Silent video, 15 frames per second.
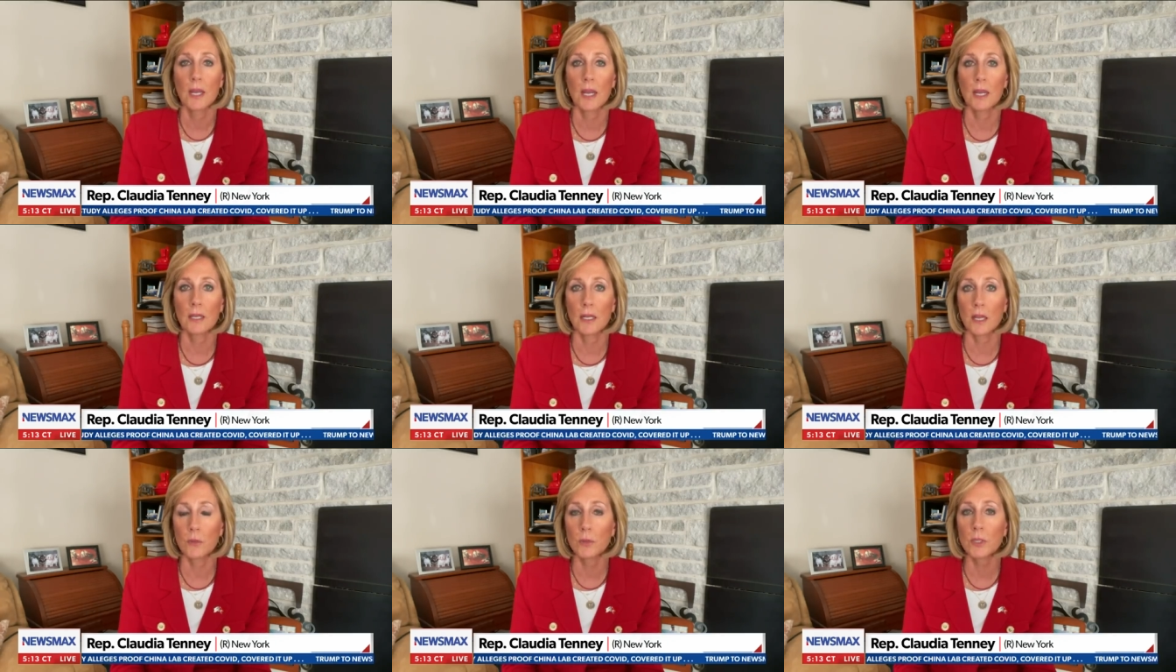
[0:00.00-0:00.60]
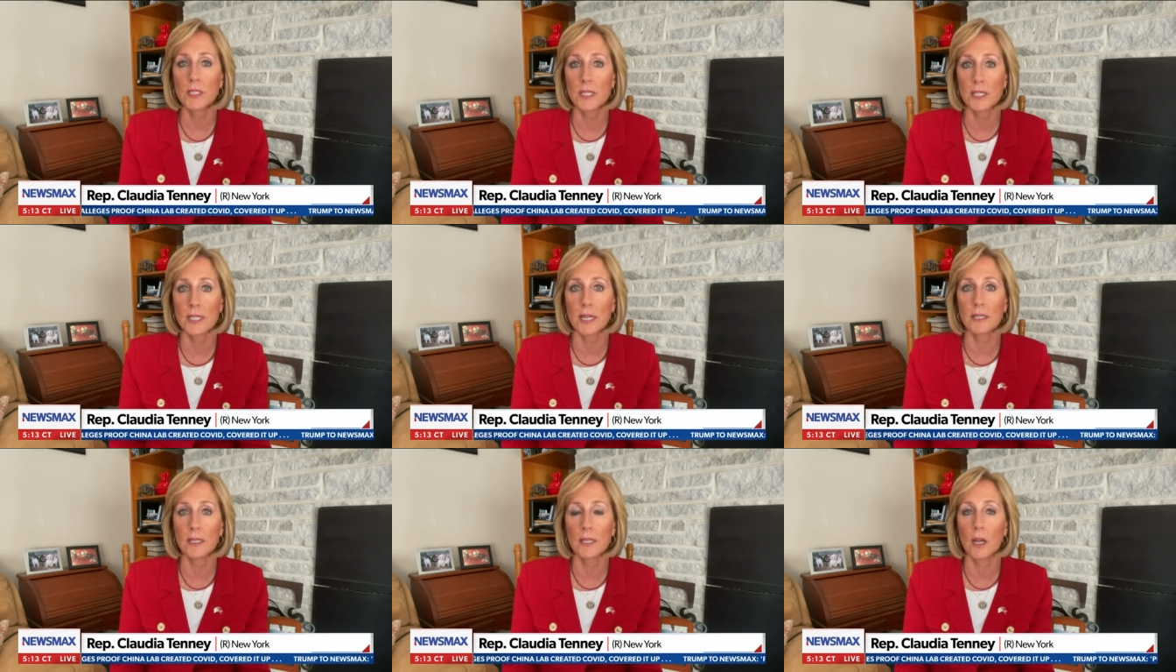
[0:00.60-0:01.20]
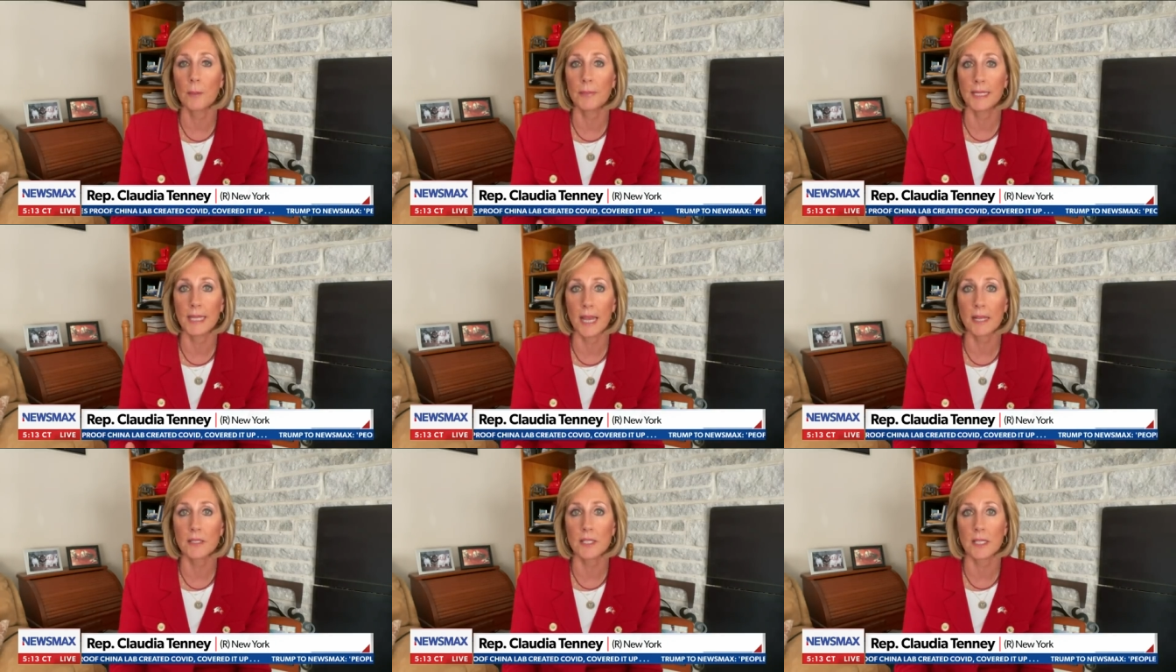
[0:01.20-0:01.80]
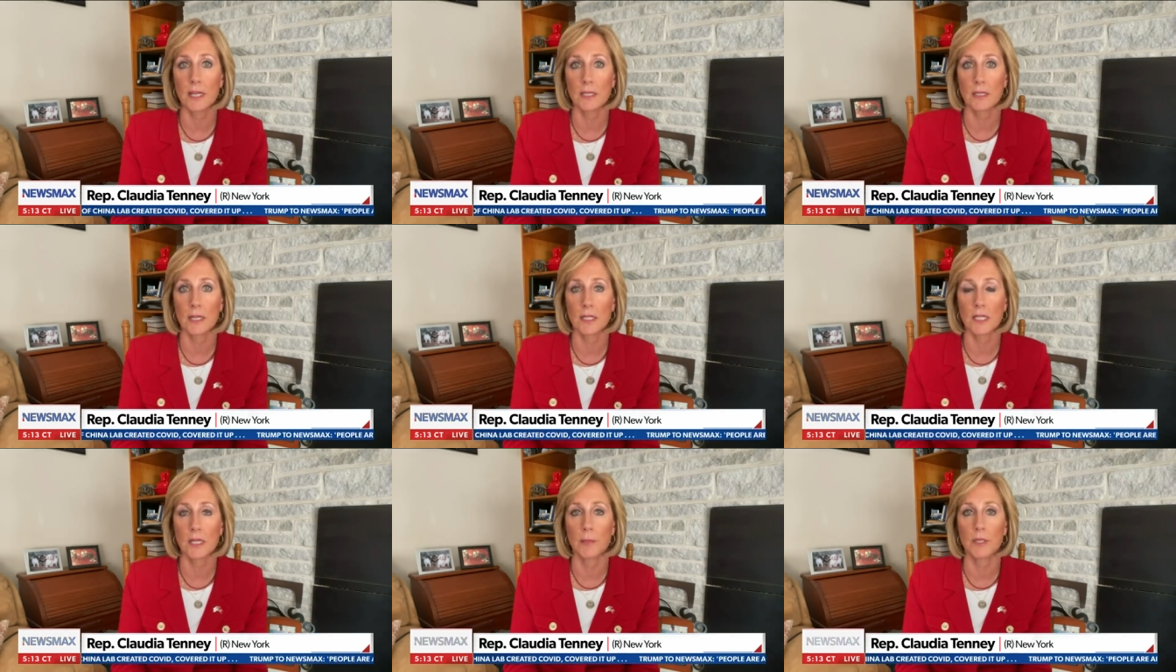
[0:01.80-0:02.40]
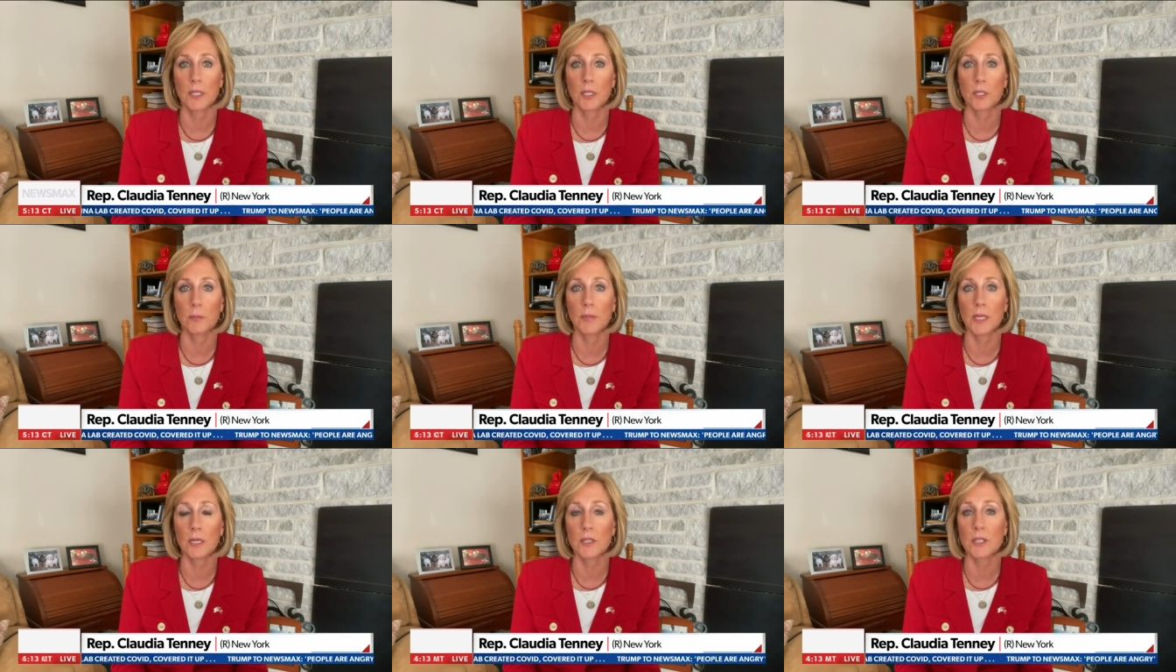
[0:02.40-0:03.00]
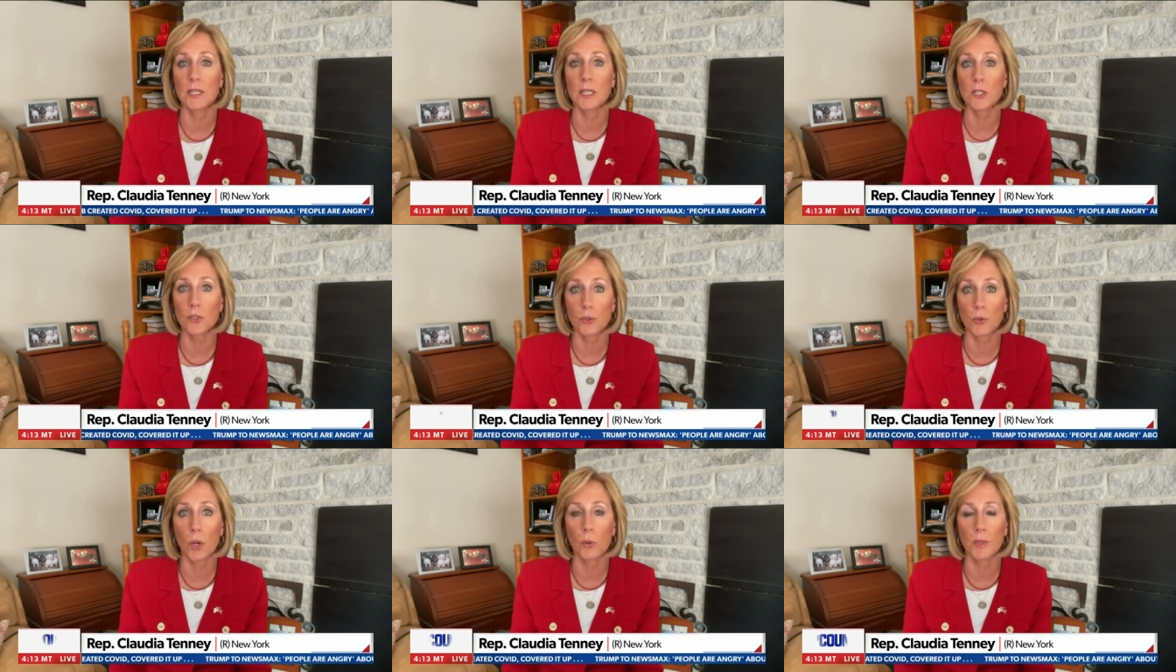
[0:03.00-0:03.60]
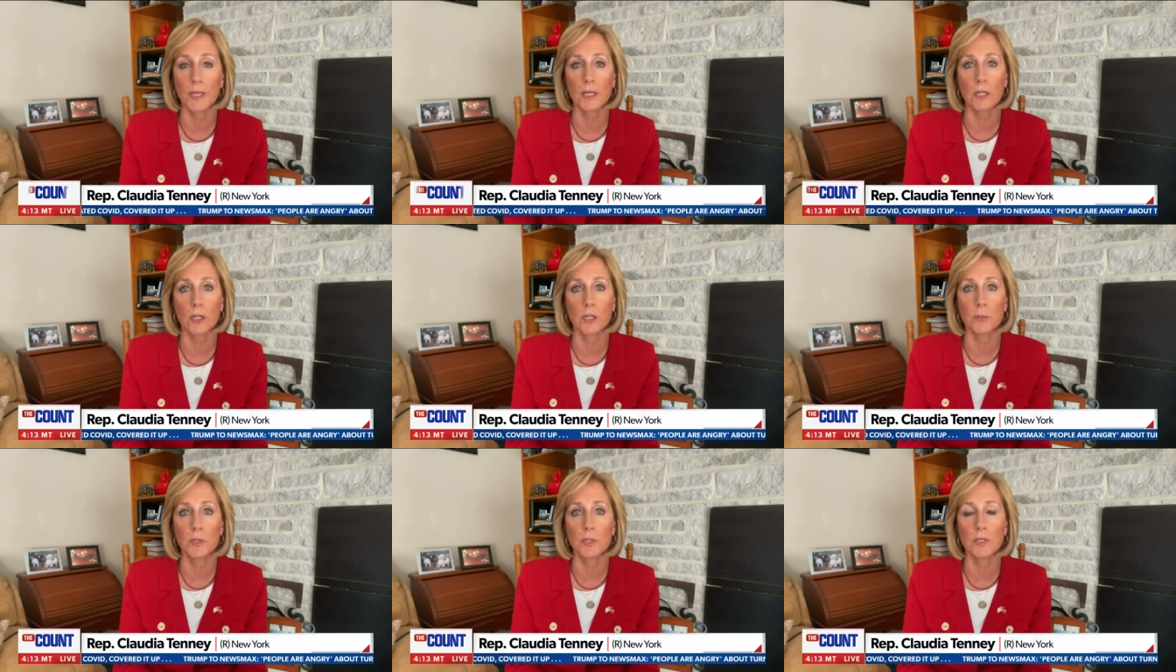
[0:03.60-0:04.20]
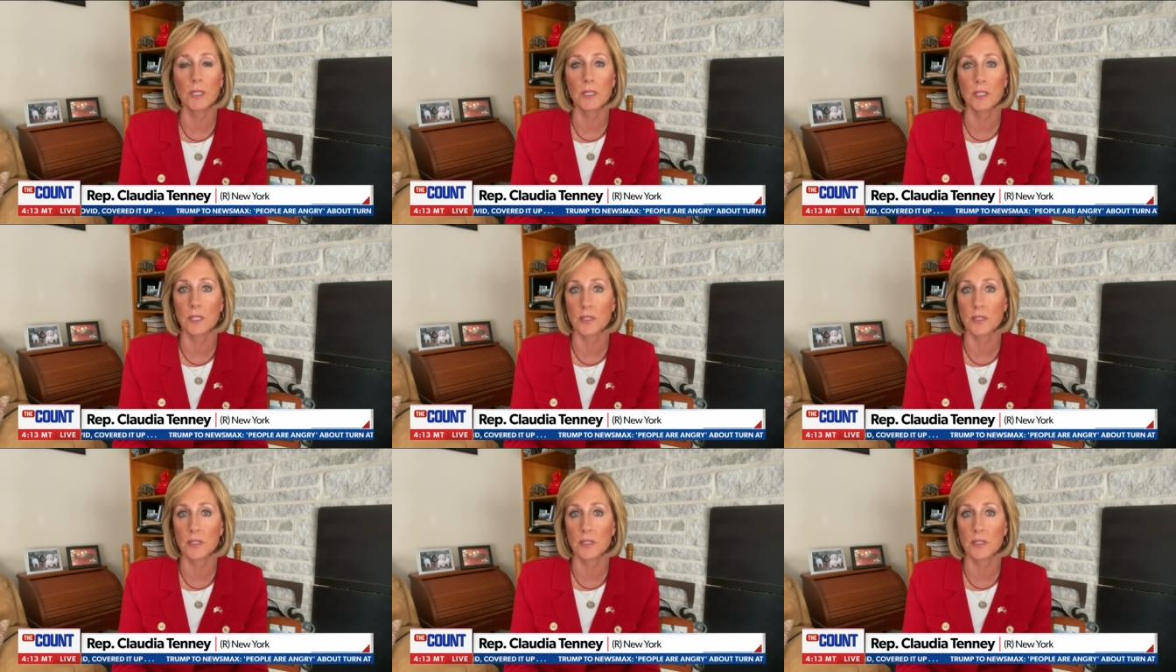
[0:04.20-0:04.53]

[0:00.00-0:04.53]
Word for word: and, and, really standing up against anti Semitism because it is growing in our communities.